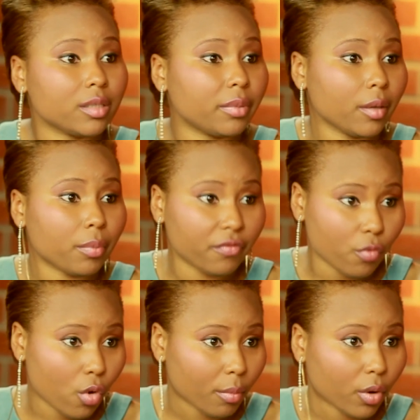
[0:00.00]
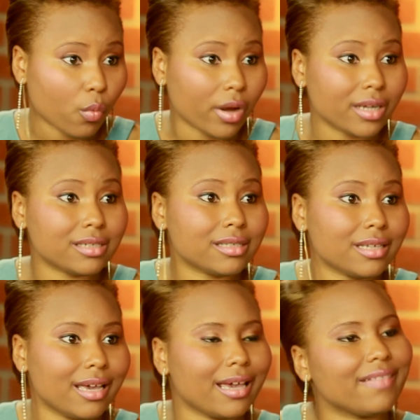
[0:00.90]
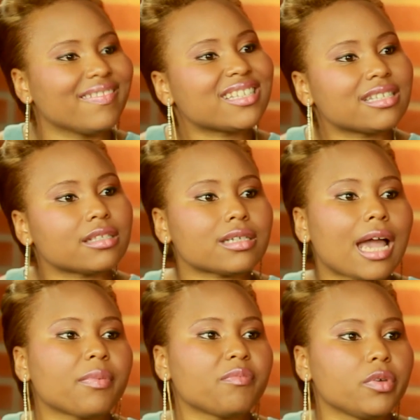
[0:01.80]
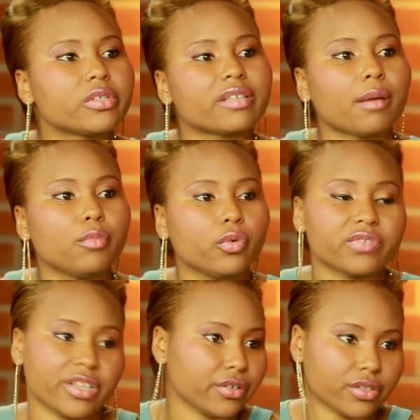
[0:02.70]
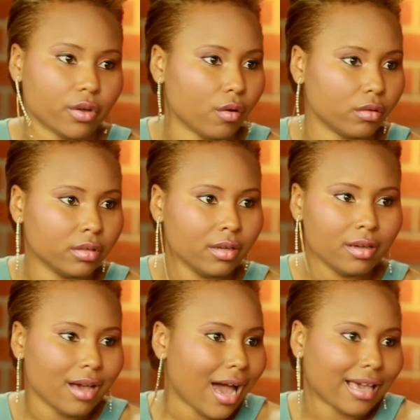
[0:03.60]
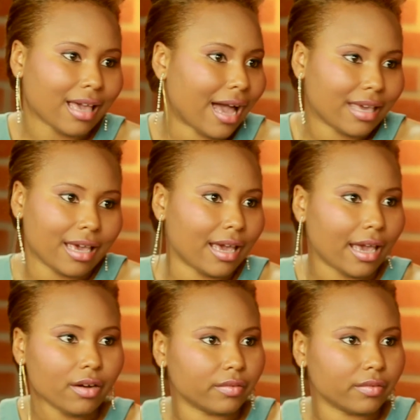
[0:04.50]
be a performer, wanting to sing, and this is the type of music that moves their soul. I can't hate on